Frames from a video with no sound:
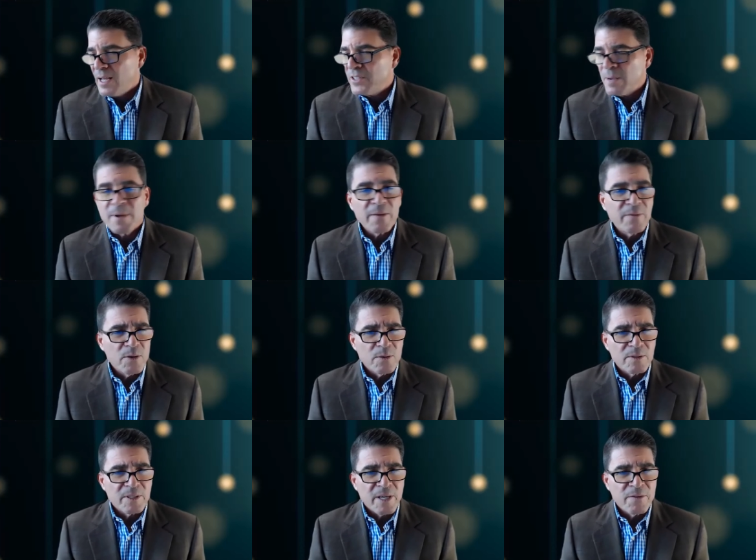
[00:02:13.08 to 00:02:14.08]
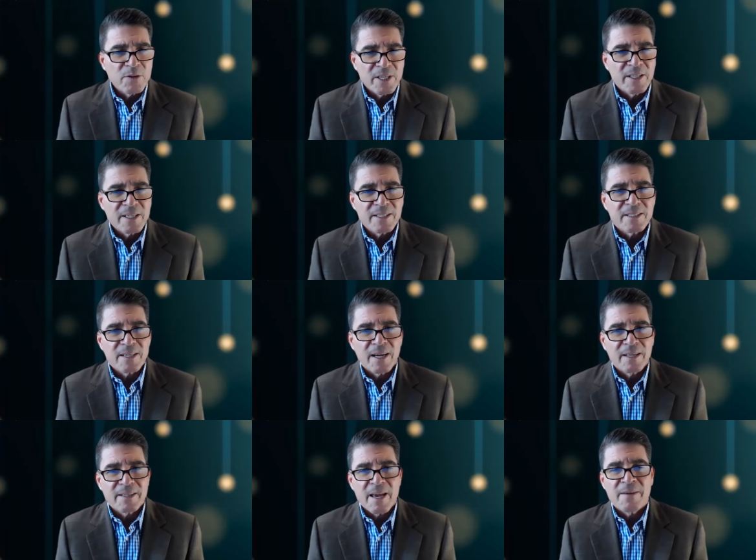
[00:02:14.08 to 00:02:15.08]
Jamie, have you have you seen this?
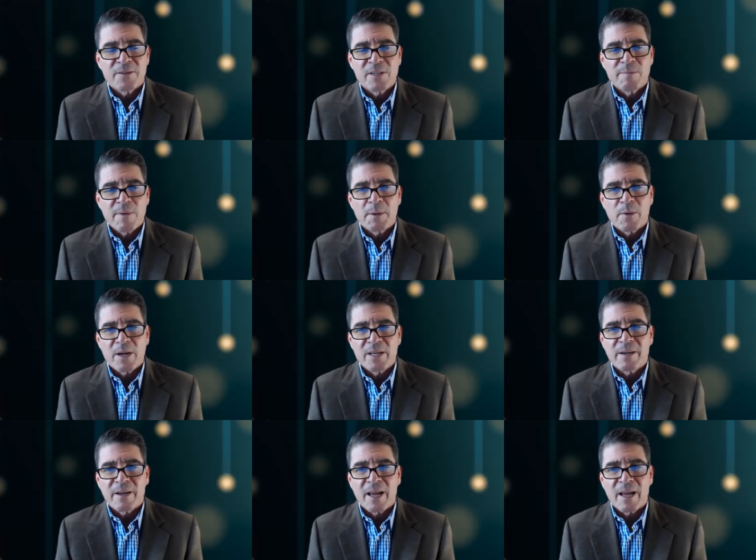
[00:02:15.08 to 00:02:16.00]
Uh, have you seen Baby Reindeer